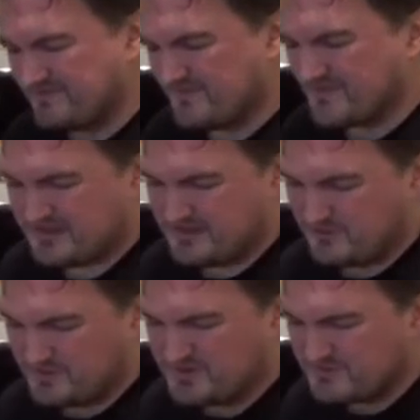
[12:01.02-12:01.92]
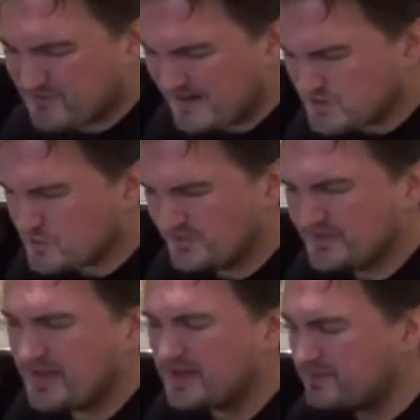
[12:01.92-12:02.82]
fuck you, what's your actual
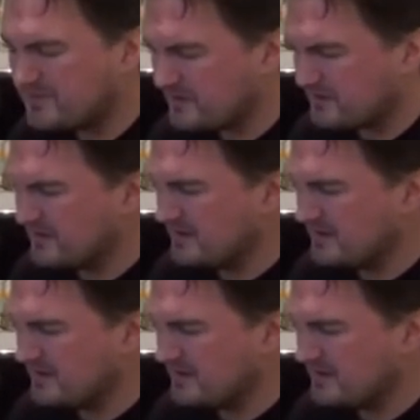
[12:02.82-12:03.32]
name, you know?